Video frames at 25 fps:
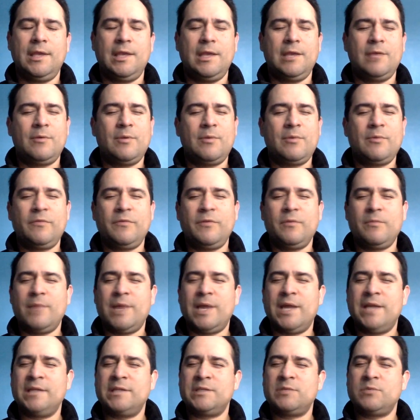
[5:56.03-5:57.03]
And remember, if your
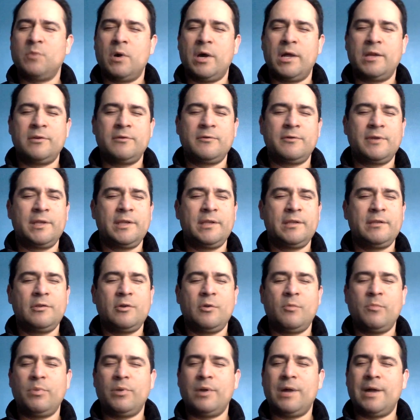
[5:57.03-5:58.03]
mind is wandering,
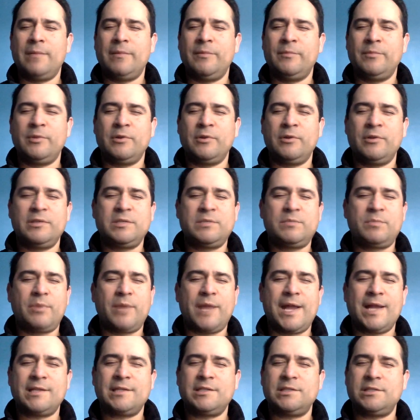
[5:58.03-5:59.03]
no problem during this
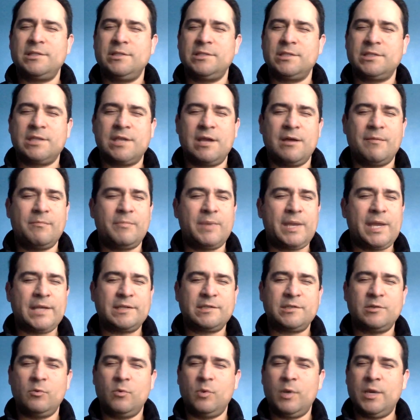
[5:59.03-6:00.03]
practice. You just come back
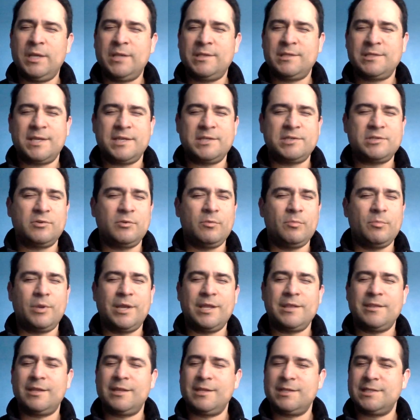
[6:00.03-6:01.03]
to one intentional
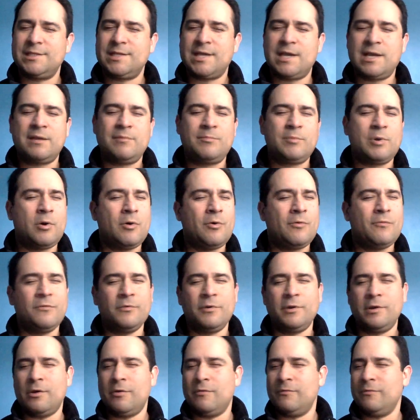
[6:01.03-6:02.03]
breath at a time, over
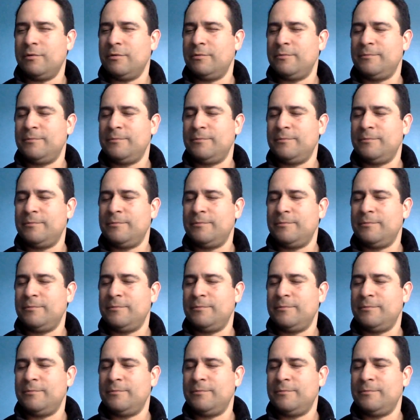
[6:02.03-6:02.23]
and over.